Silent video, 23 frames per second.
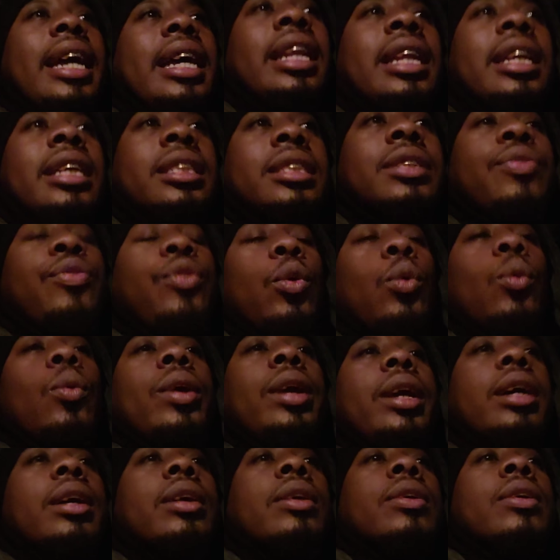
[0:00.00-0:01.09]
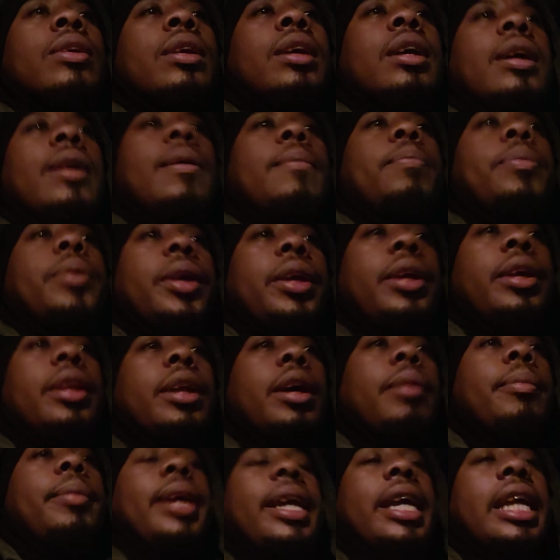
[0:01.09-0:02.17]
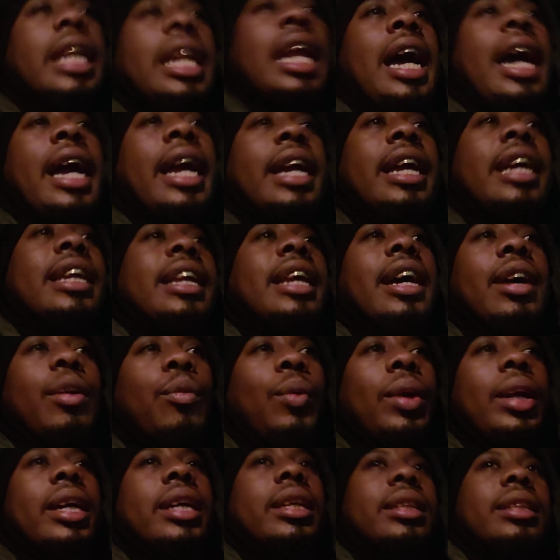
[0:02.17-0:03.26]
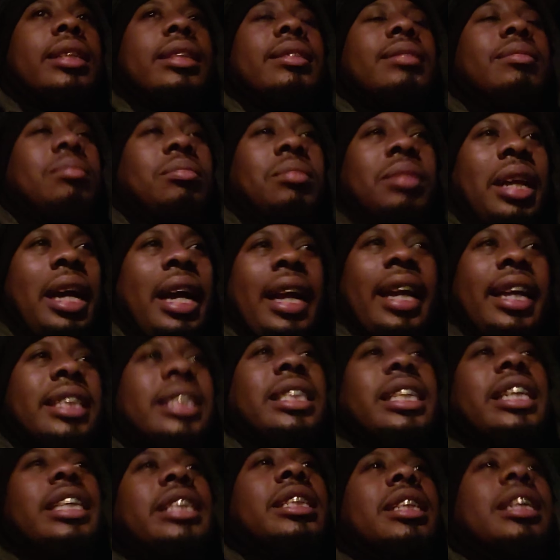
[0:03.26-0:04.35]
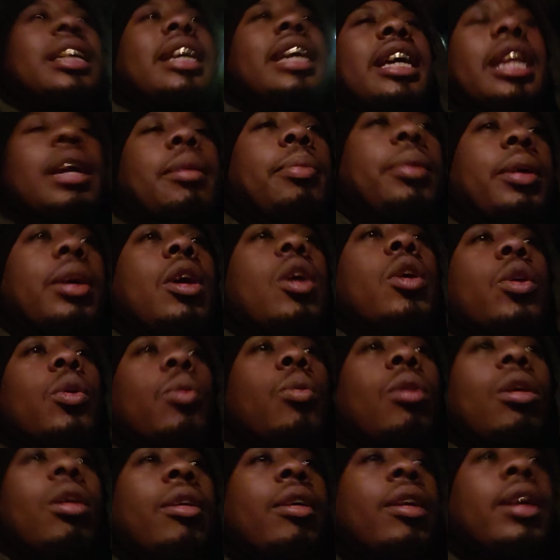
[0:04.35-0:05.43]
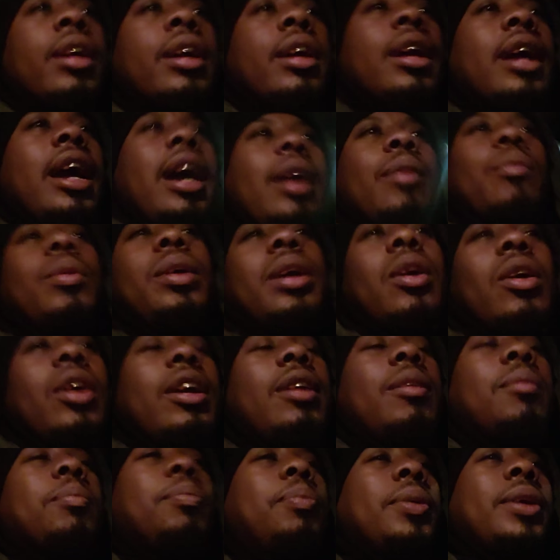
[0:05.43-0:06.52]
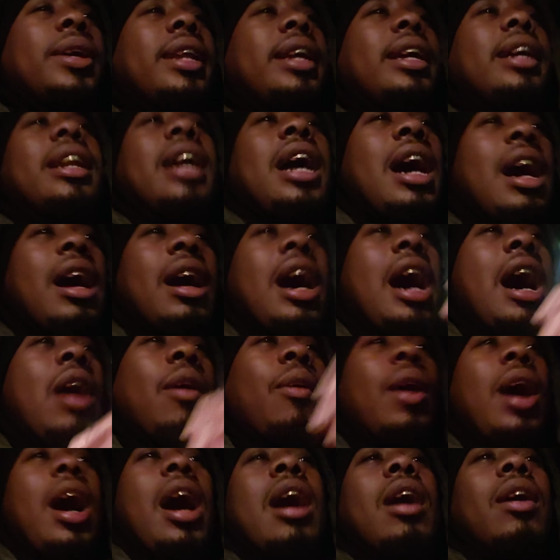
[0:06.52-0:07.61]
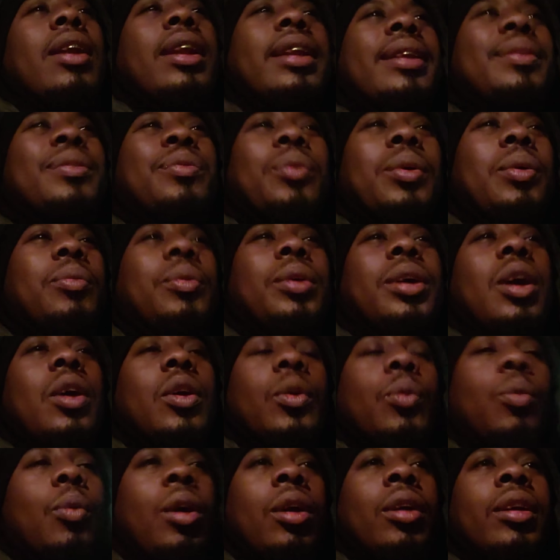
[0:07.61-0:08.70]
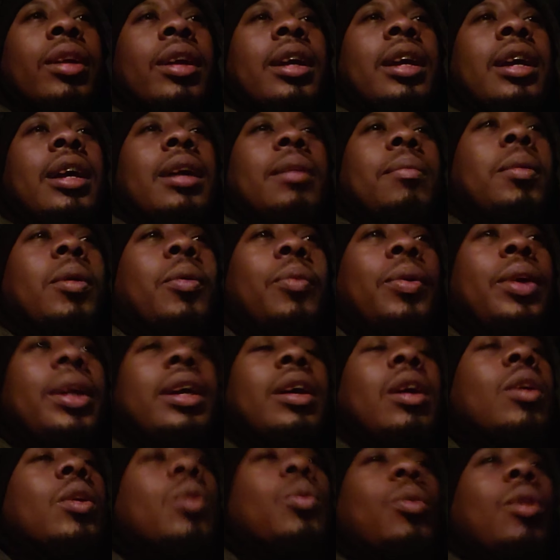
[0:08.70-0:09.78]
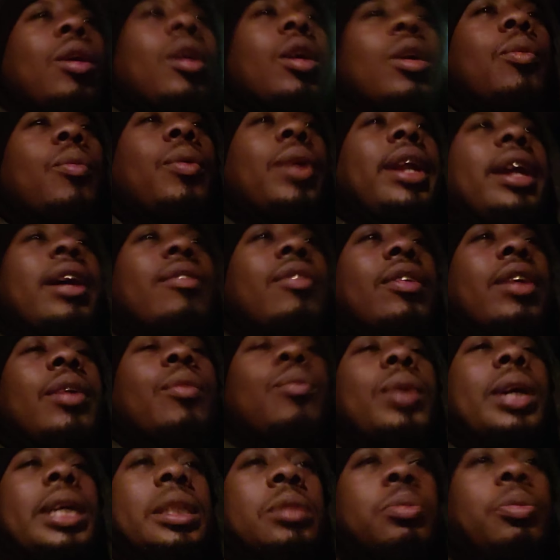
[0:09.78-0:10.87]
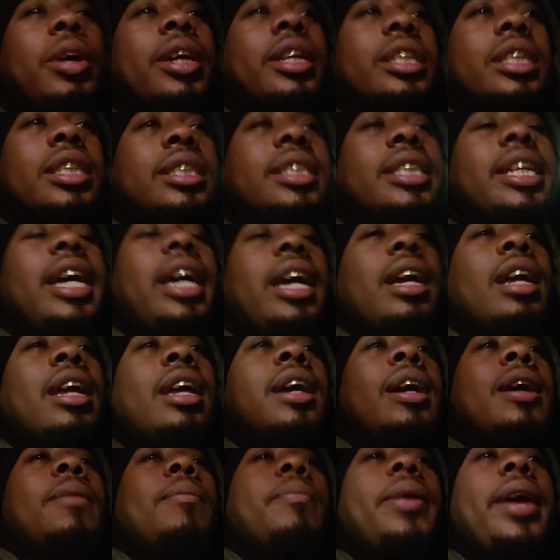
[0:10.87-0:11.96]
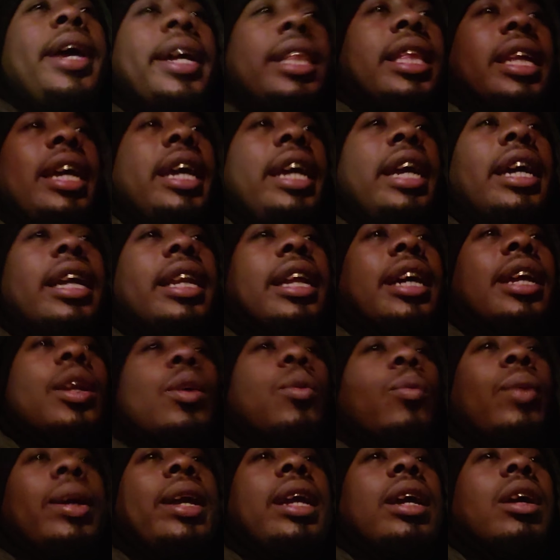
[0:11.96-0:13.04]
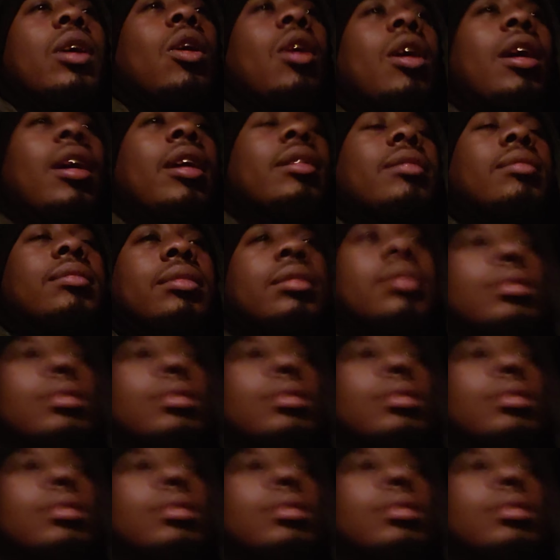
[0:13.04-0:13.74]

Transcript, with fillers: it is for real. You know what I mean? Like yeah, we can. Like it's easy to get up and go to work, and we don't even put in our our hour when we go to work. But we go to work or whatever, and we expect to check at the end of the week or